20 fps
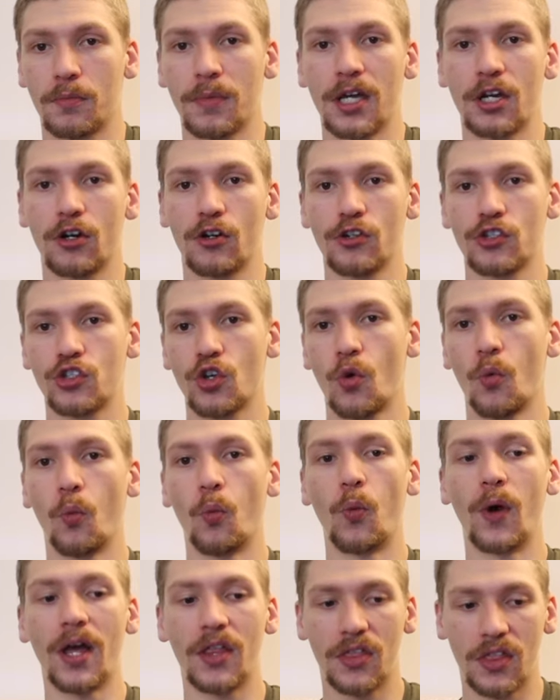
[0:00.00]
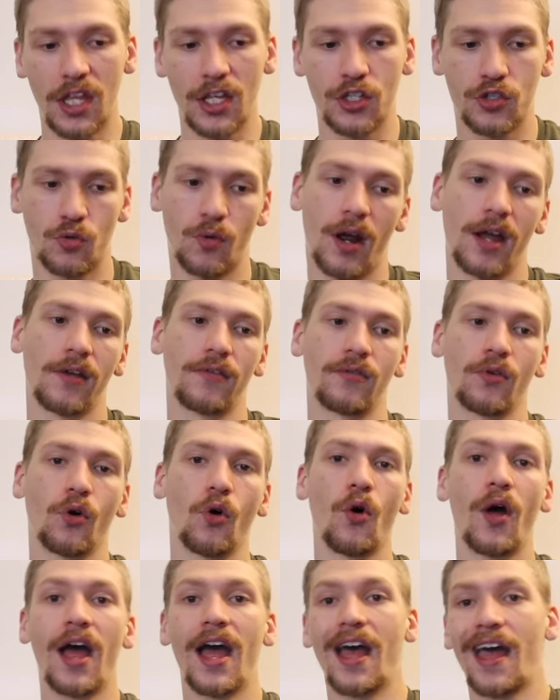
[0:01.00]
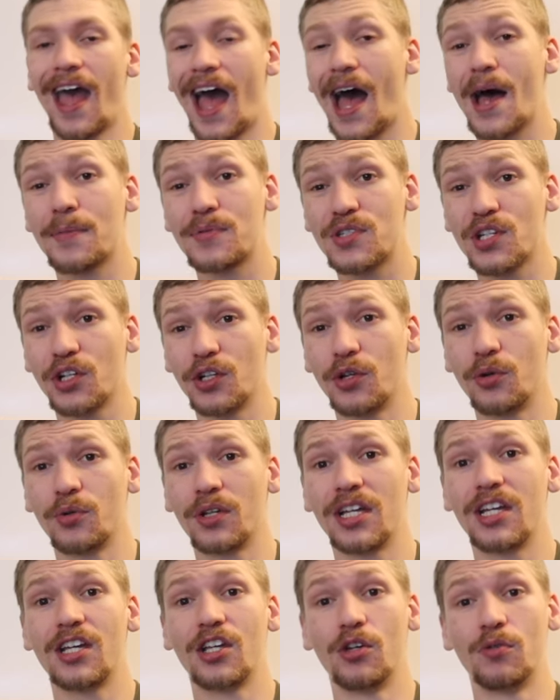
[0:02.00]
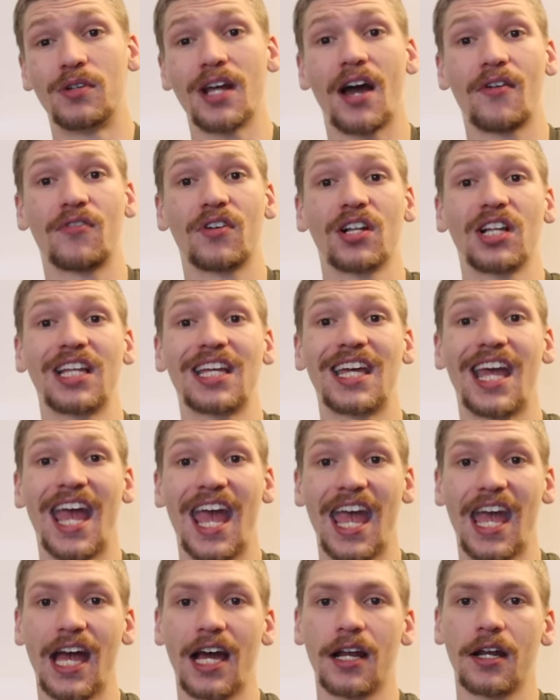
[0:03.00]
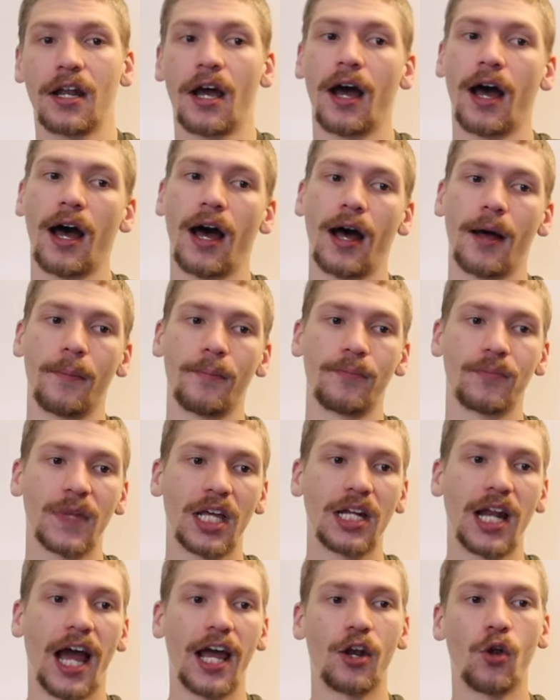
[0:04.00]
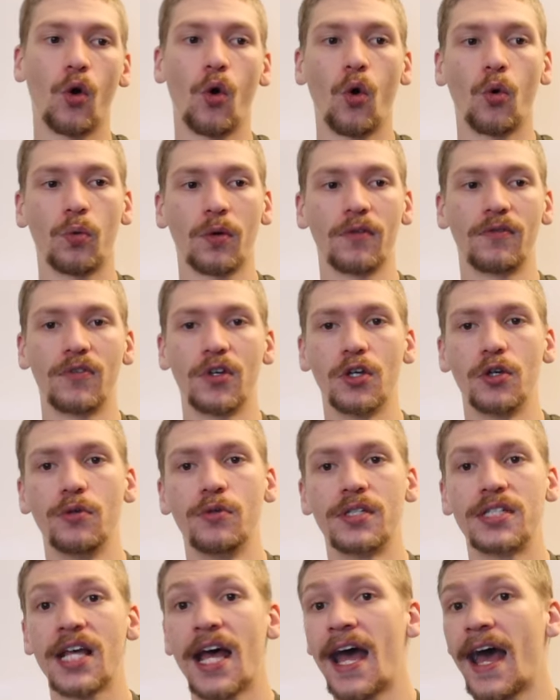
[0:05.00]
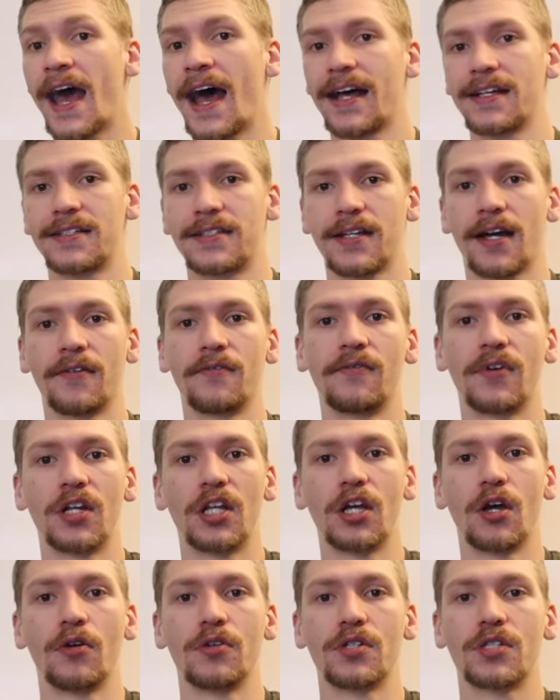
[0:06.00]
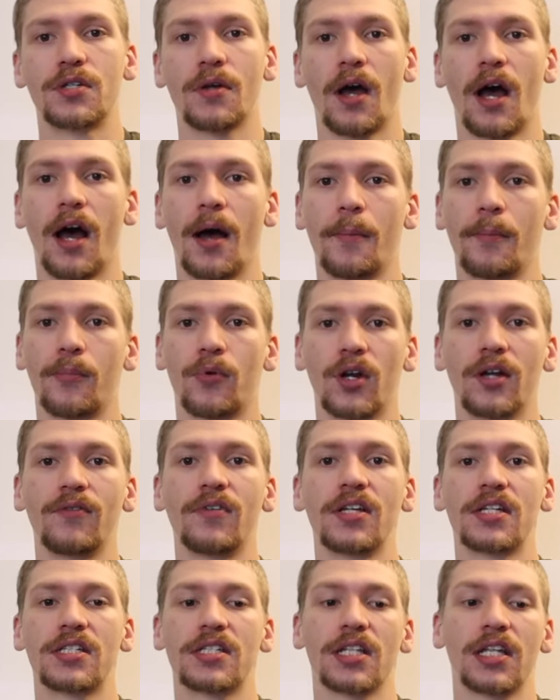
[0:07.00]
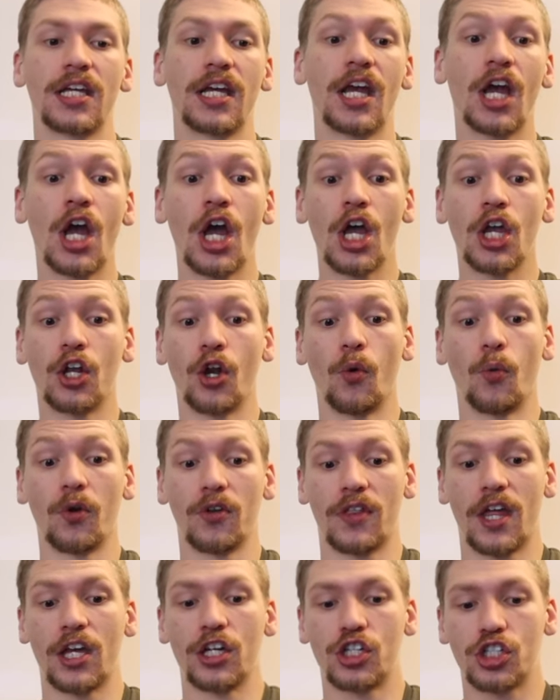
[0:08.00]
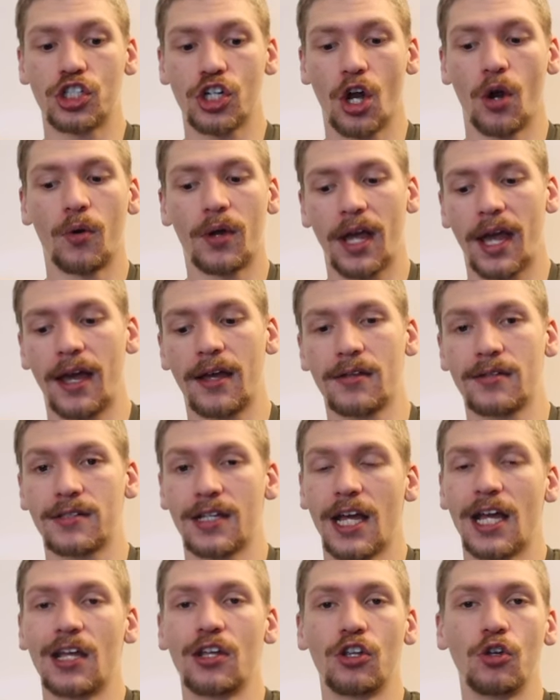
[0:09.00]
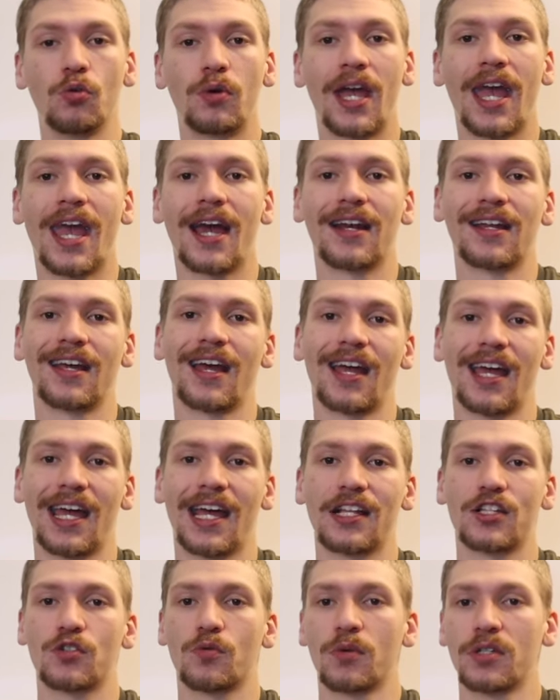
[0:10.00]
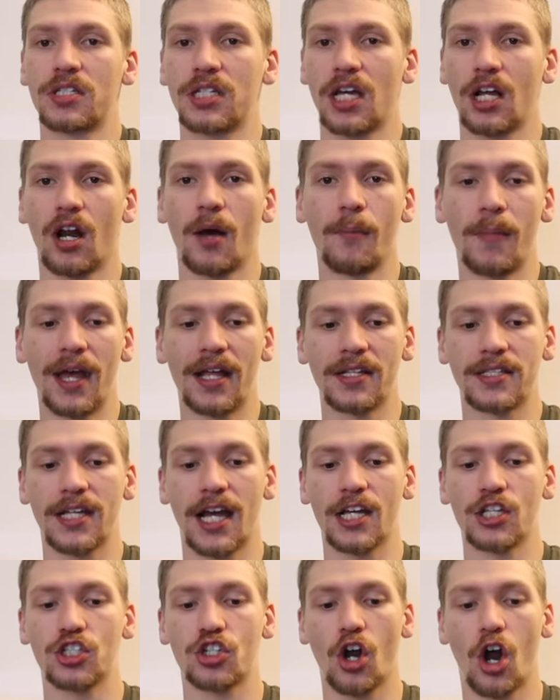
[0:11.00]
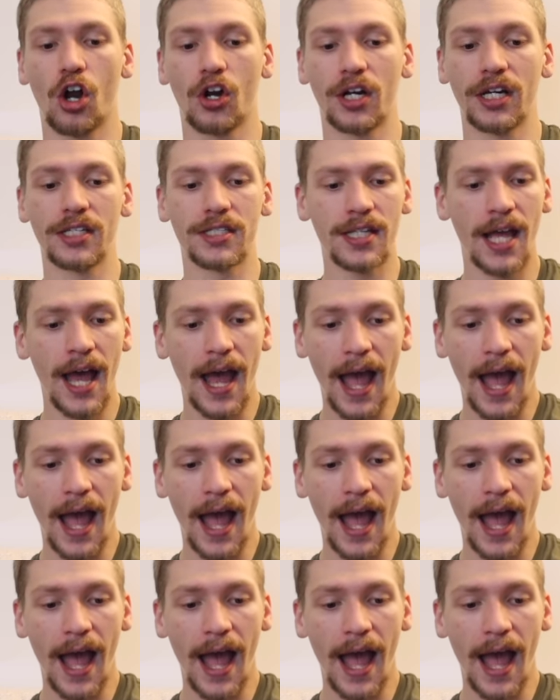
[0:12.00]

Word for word: meters with this rifle? Absolutely, you definitely can. 9 Hole Reviews has done videos previously, you know, where they showcase that you can get hits, once again, on man-sized targets